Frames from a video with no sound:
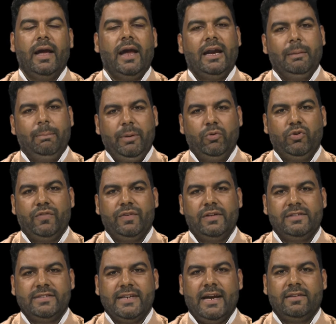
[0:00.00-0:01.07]
and beautiful
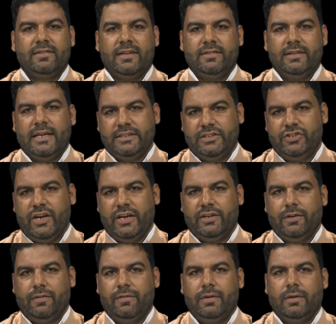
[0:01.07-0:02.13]
stands as an
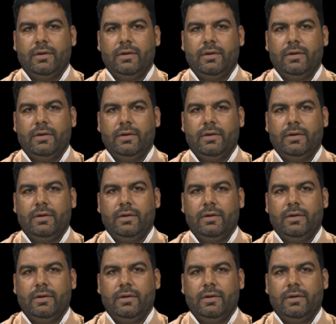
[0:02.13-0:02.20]
adjective.